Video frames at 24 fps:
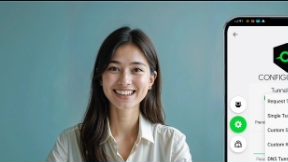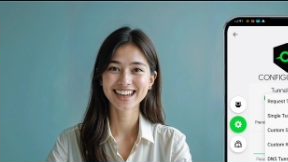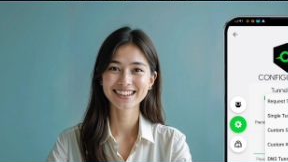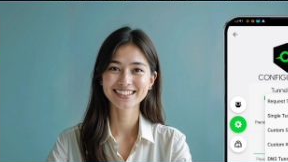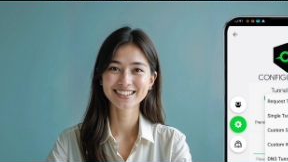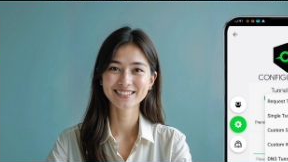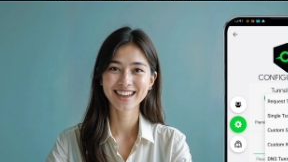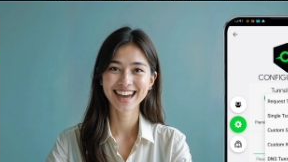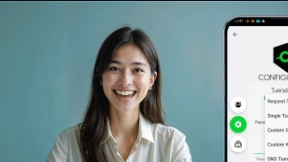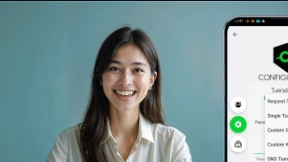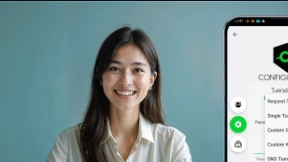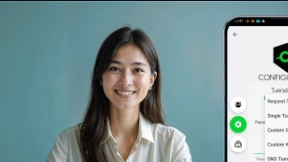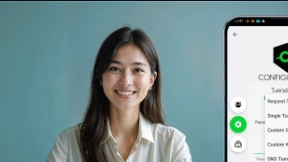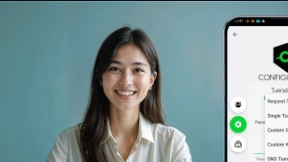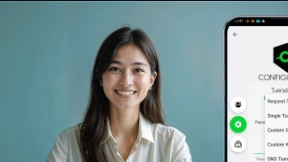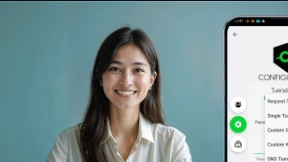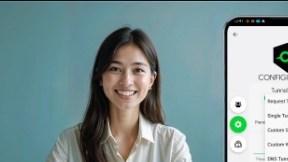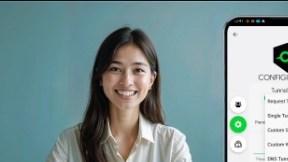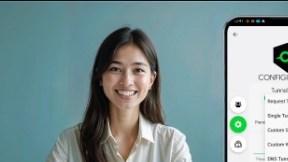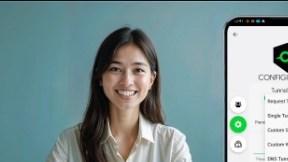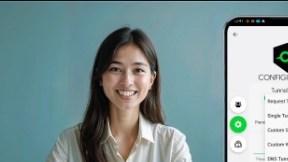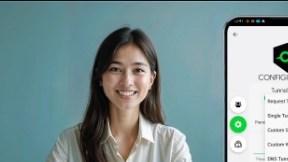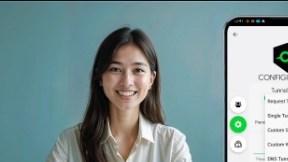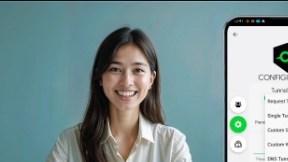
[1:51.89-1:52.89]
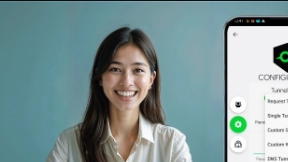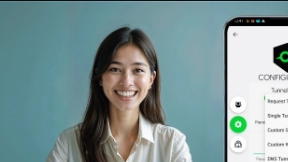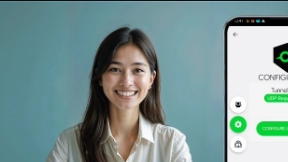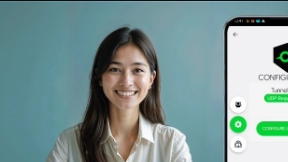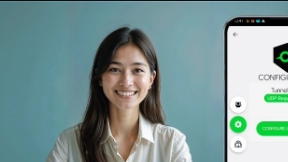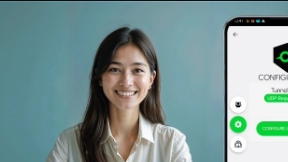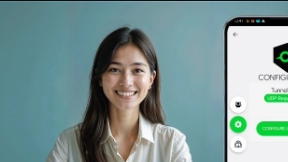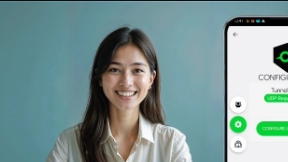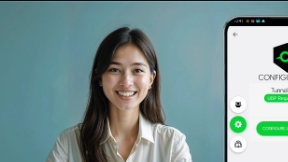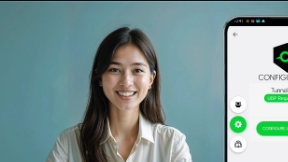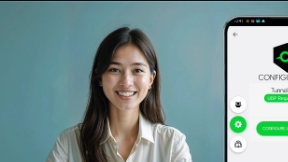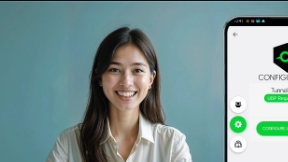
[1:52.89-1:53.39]
At the bottom of the
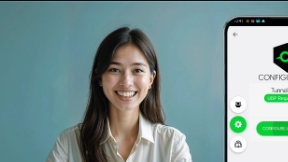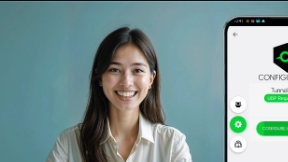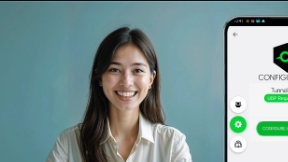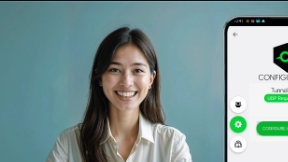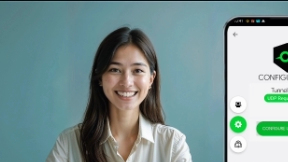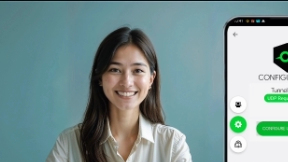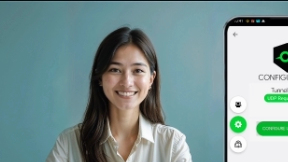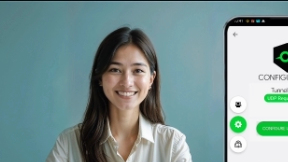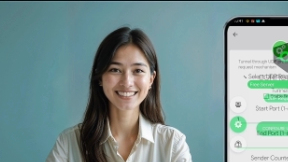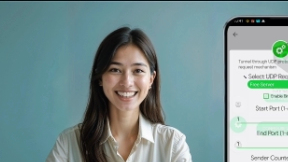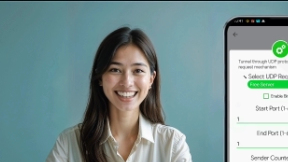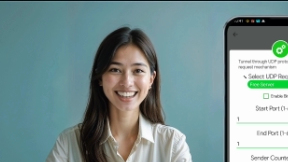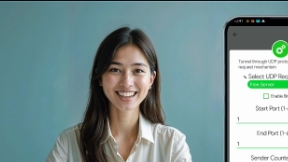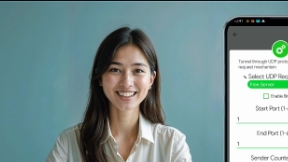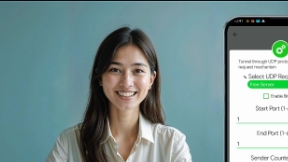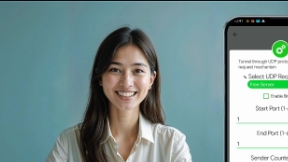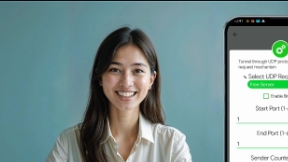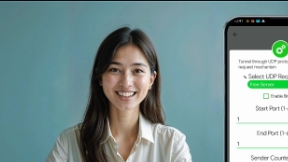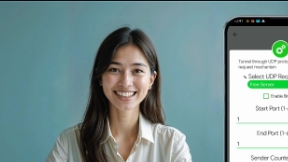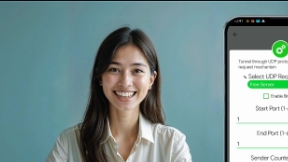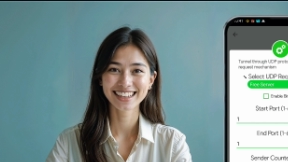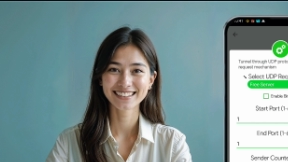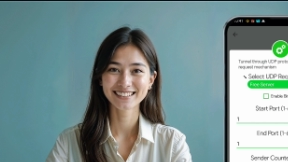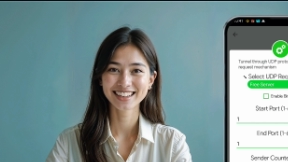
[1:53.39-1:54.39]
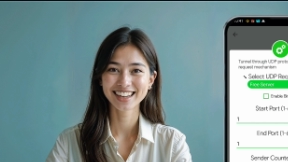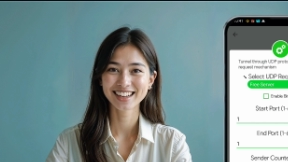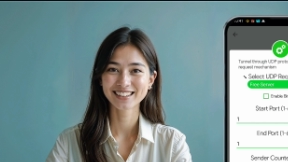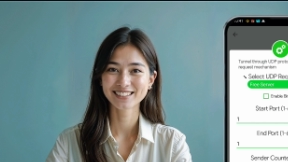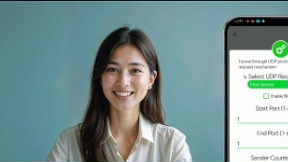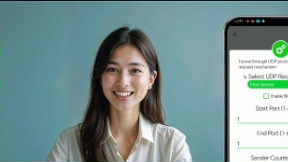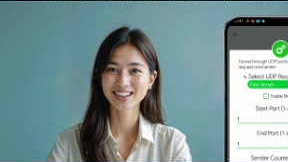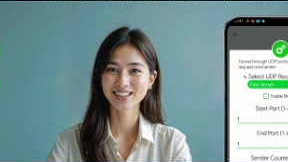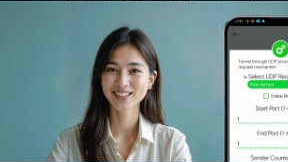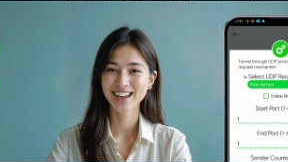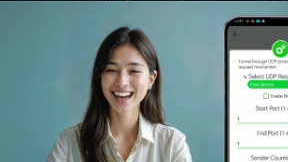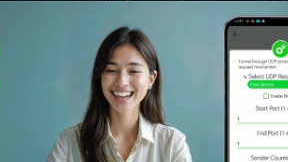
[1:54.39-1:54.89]
screen, click Configure UDP
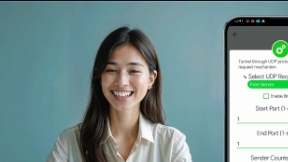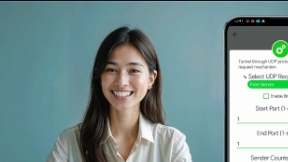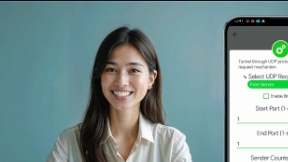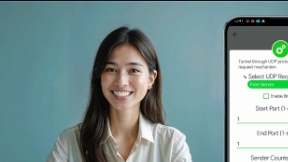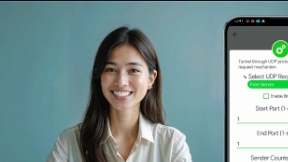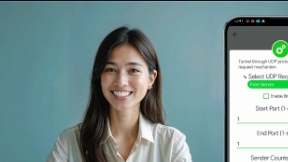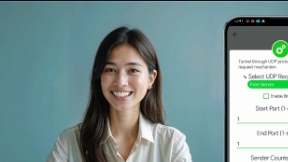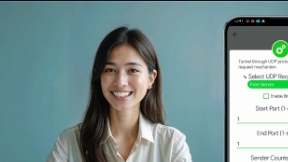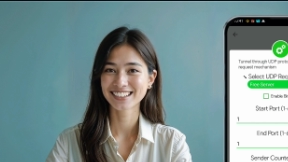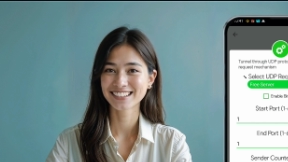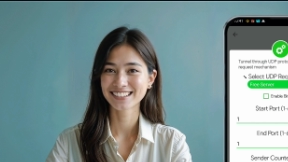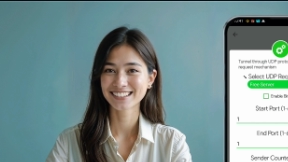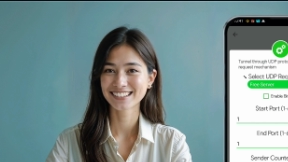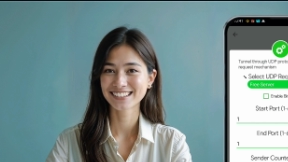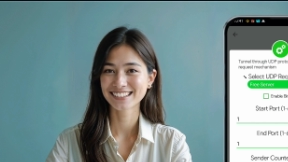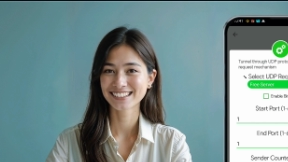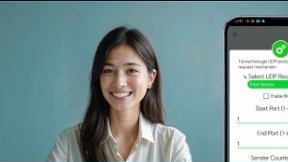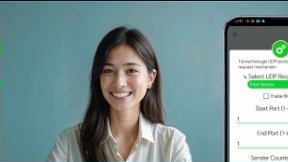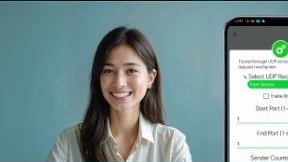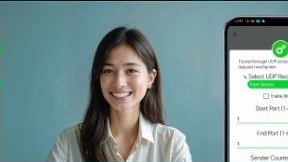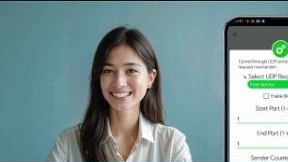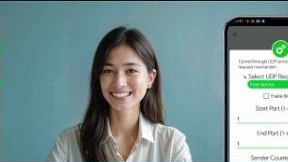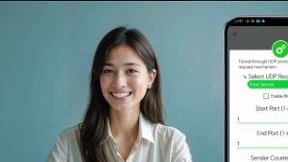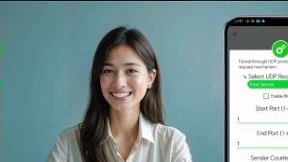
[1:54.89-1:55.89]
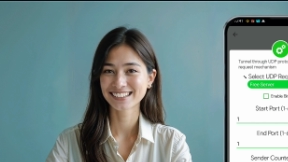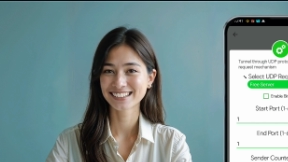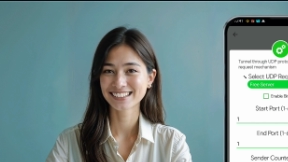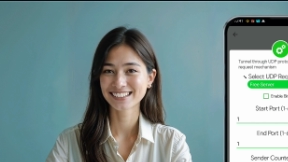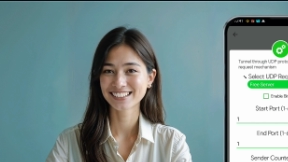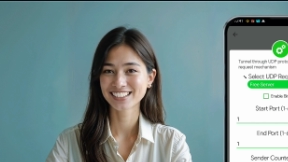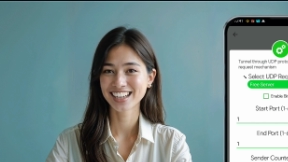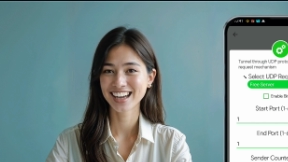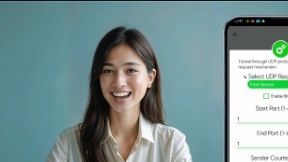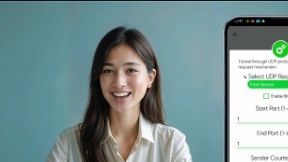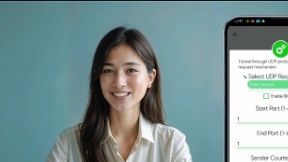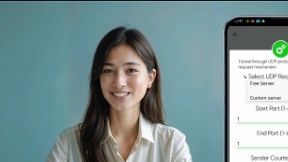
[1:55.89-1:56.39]
Request,
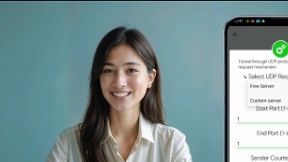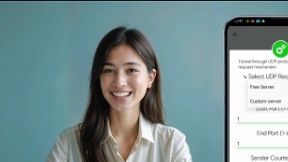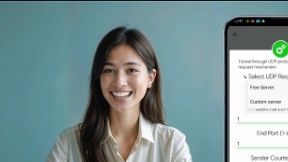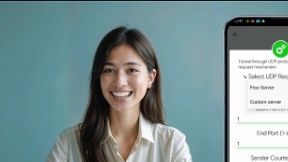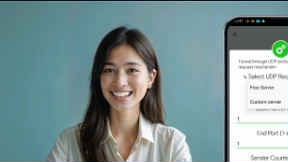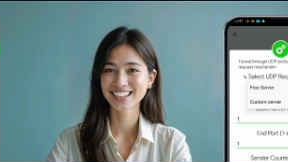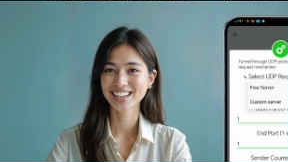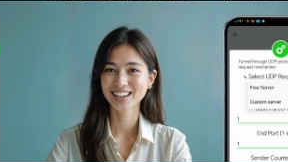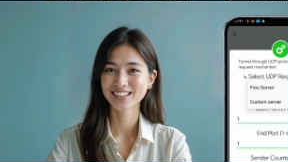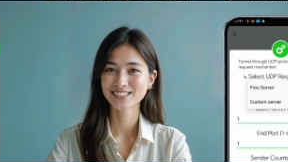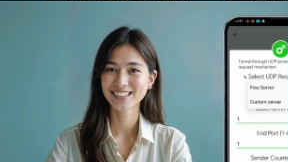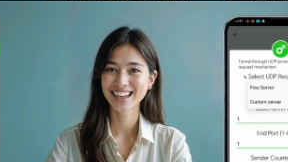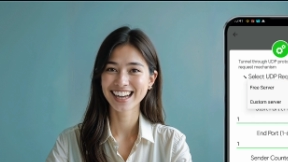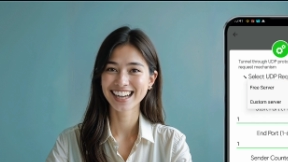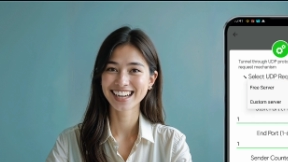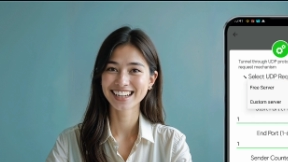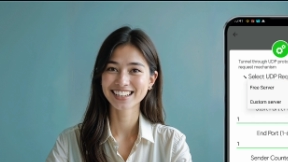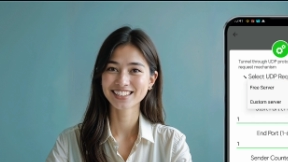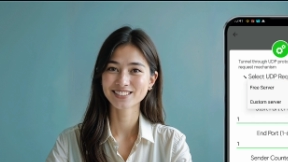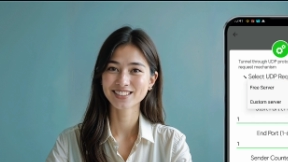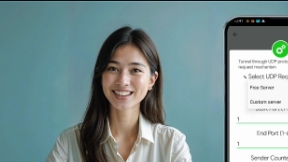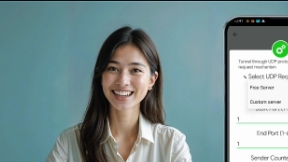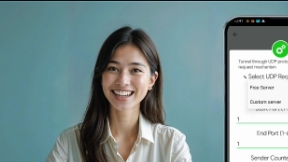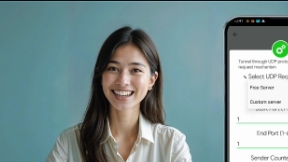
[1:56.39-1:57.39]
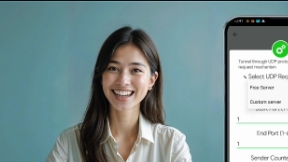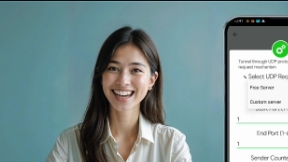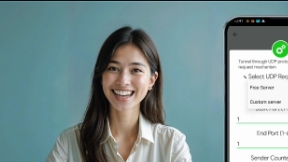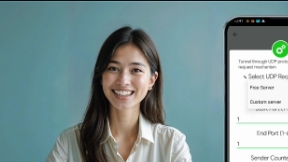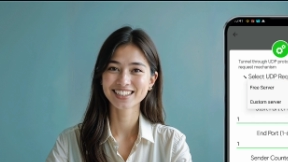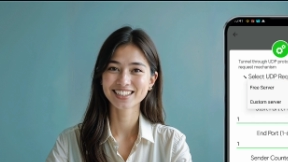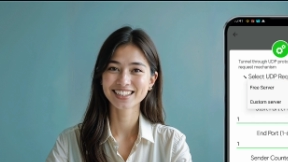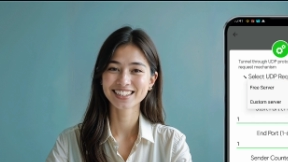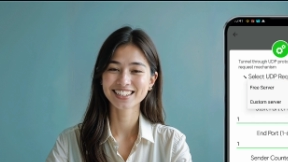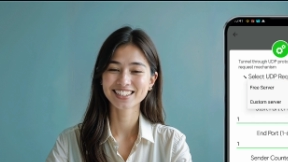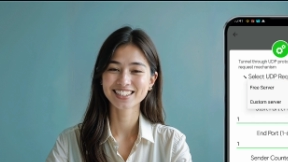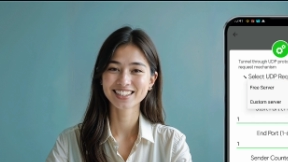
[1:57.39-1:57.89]
to open a new page where you'll
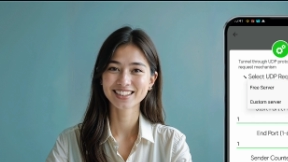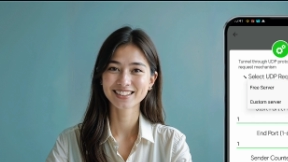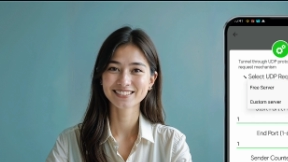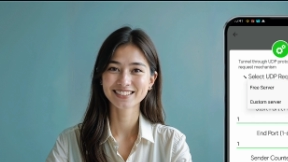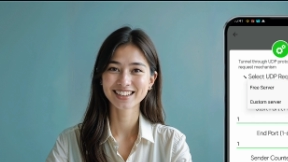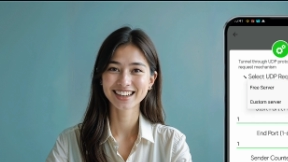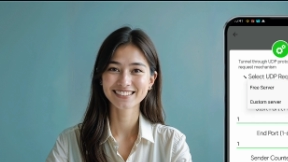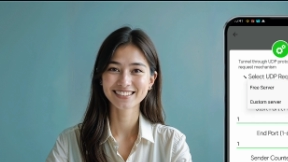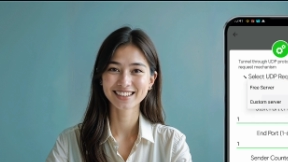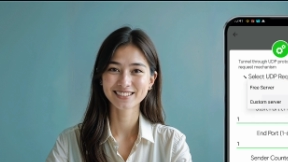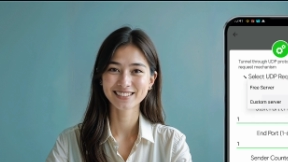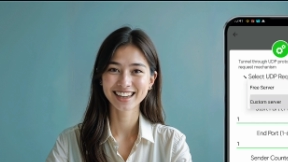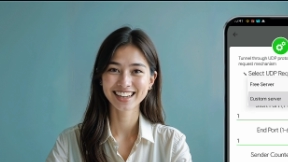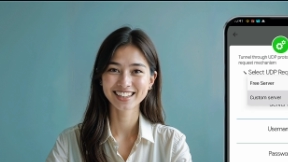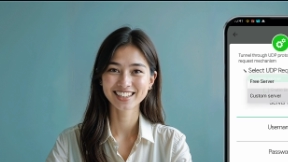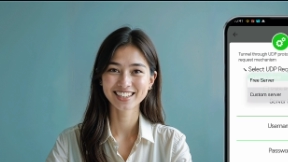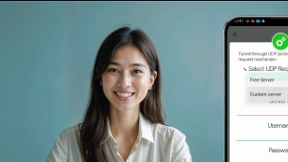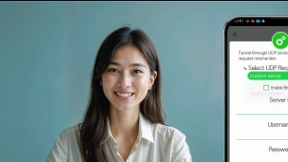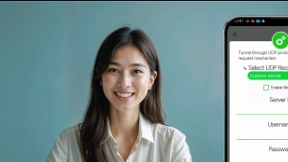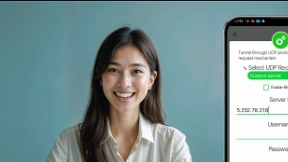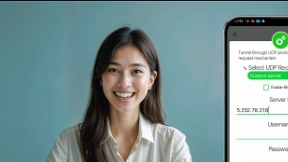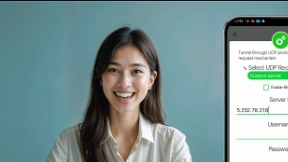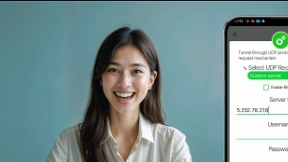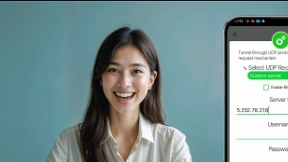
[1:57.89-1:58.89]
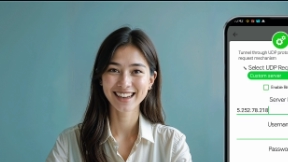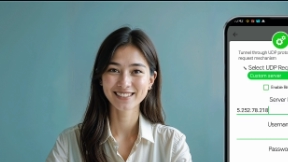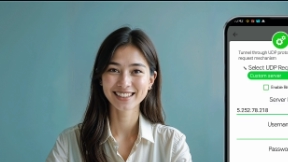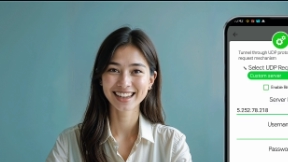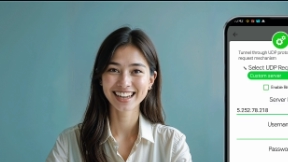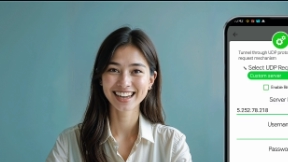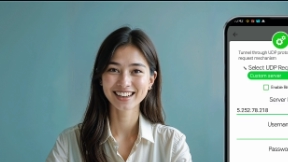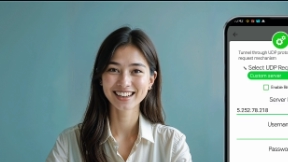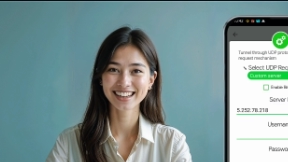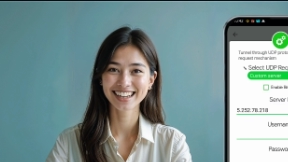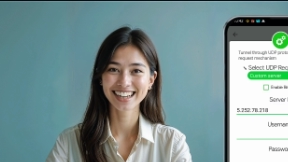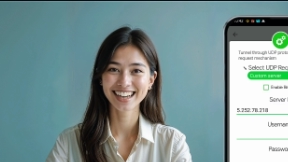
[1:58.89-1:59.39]
enter the server information we
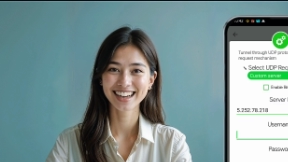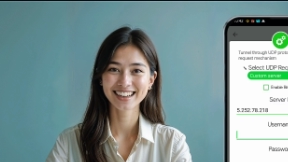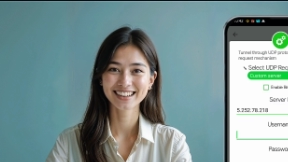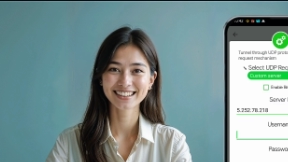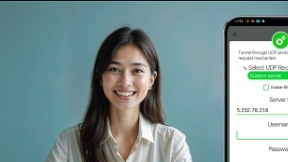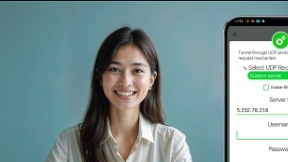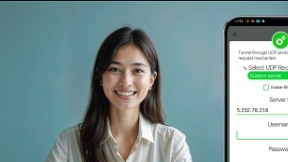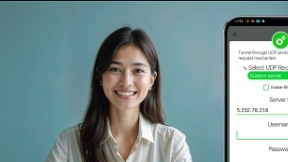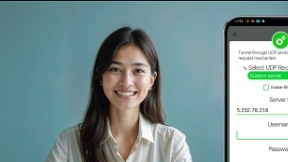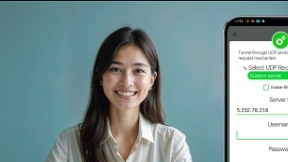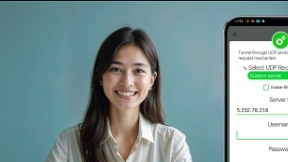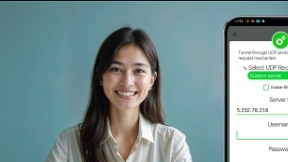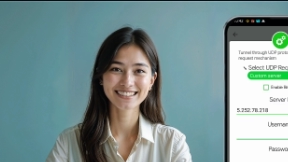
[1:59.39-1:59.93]
copied earlier.